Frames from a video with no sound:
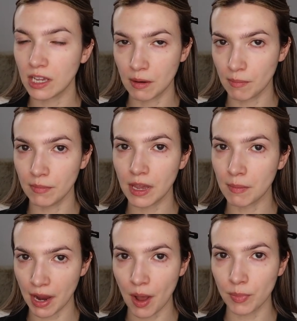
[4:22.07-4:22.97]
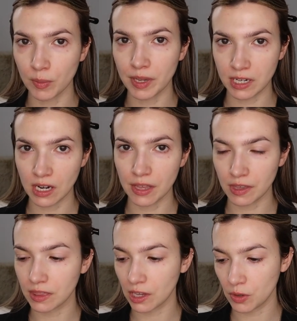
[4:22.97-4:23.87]
In, in my humble opinion, I
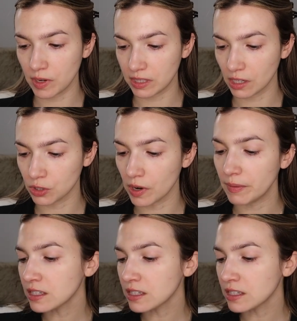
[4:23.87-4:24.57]
think that you need sunscreen.